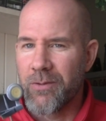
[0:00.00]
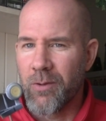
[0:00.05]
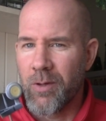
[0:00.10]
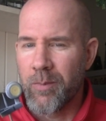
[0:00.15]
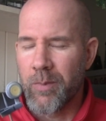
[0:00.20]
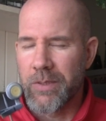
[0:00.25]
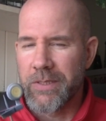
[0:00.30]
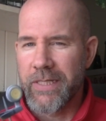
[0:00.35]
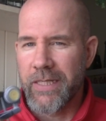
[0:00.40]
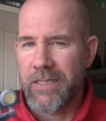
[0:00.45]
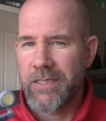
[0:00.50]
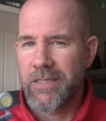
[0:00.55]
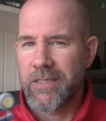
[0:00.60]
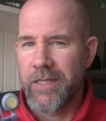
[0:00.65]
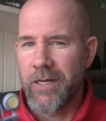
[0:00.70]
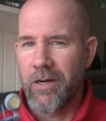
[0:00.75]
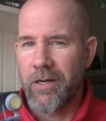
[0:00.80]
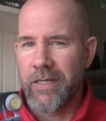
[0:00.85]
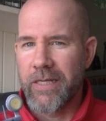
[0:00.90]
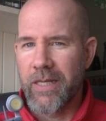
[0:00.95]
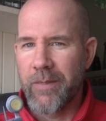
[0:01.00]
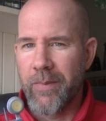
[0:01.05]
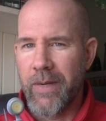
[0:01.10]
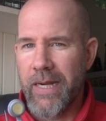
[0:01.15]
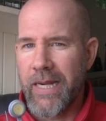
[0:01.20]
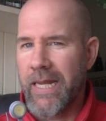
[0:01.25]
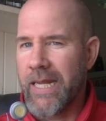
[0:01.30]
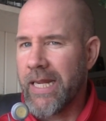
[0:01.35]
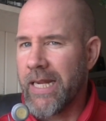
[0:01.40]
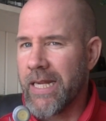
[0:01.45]
normal dexterity in
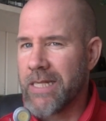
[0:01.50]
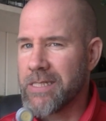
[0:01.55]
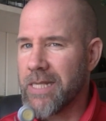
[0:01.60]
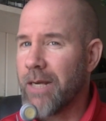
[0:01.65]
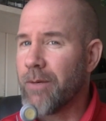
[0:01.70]
my hands,